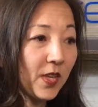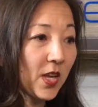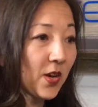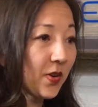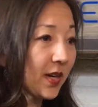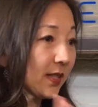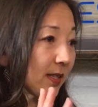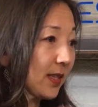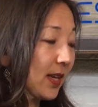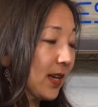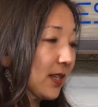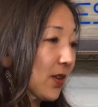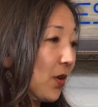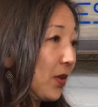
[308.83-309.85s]
of curious
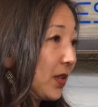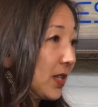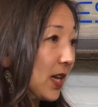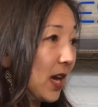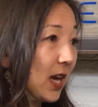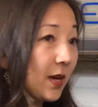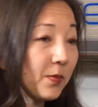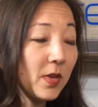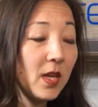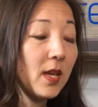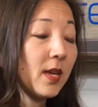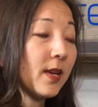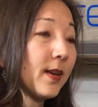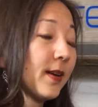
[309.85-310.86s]
things all the time,
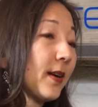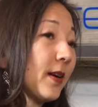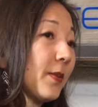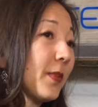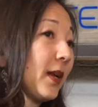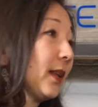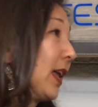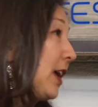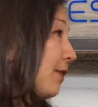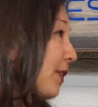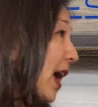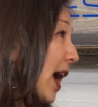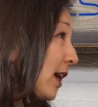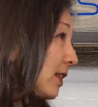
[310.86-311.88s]
and
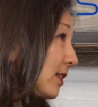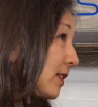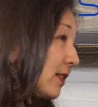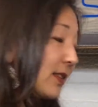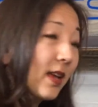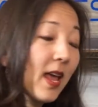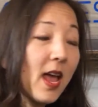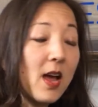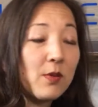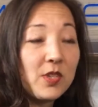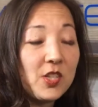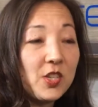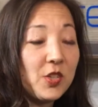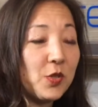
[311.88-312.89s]
life hacks,
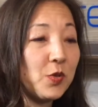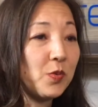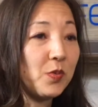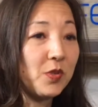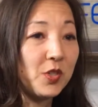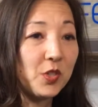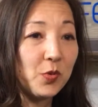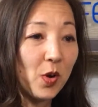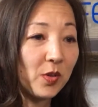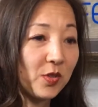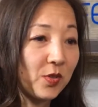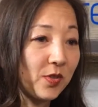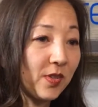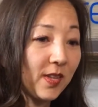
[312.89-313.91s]
how to do
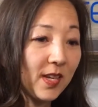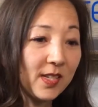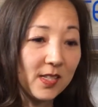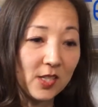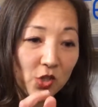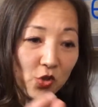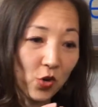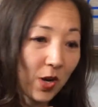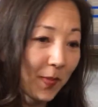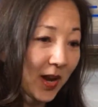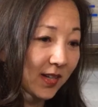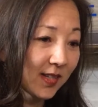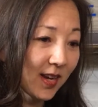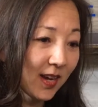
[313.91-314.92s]
all sorts of things in a short
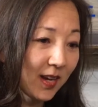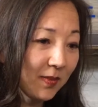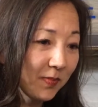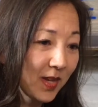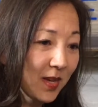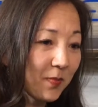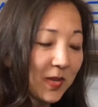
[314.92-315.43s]
amount of time